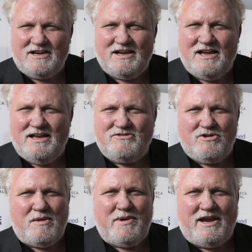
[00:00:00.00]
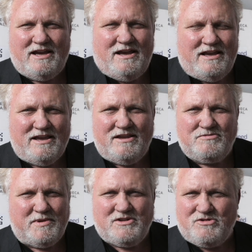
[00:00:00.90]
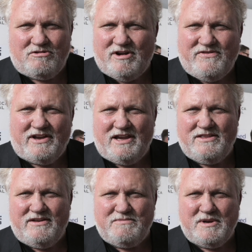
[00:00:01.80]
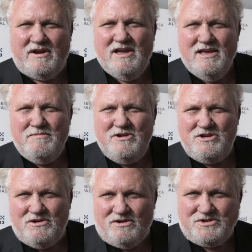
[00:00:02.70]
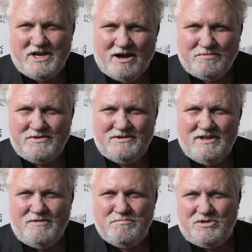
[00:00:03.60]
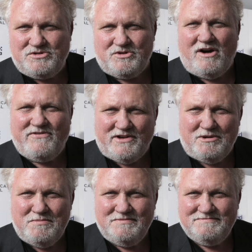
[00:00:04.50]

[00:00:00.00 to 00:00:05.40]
Uh, Tribeca has been terrific, and they've been a huge help and boost our film.